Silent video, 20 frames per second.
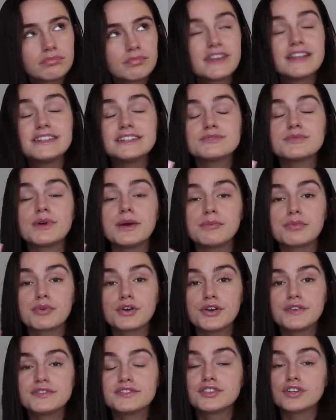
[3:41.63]
This is what
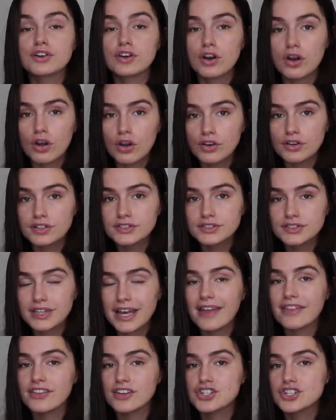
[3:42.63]
improves the gloss
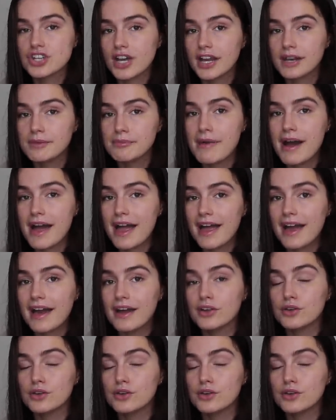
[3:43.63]
and the shine in my hair,